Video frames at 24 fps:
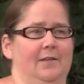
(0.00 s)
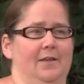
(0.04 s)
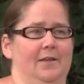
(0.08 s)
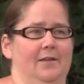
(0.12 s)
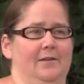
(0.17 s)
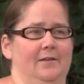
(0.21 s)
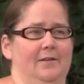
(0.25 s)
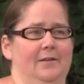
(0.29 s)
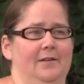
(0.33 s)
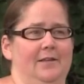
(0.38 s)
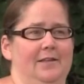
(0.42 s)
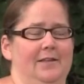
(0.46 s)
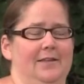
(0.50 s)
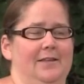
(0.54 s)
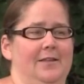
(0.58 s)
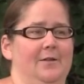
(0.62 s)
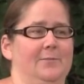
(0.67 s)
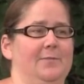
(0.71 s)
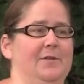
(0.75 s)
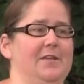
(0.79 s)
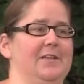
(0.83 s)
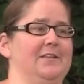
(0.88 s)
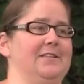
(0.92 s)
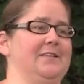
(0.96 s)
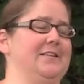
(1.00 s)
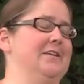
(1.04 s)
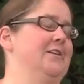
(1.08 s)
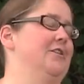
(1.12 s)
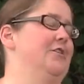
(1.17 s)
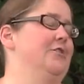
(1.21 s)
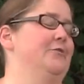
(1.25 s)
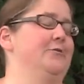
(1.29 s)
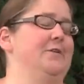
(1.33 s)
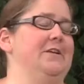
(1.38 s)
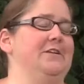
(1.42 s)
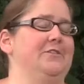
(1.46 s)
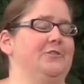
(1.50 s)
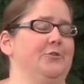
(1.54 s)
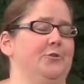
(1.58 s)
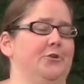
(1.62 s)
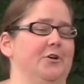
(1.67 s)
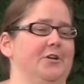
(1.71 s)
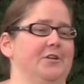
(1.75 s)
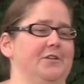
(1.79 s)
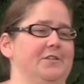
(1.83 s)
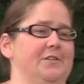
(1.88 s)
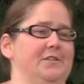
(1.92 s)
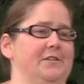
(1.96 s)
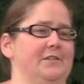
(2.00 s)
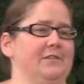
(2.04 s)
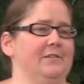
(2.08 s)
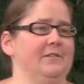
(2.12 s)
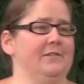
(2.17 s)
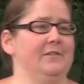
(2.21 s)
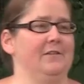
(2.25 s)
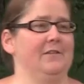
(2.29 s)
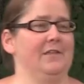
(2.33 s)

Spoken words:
that can be a skill or resource,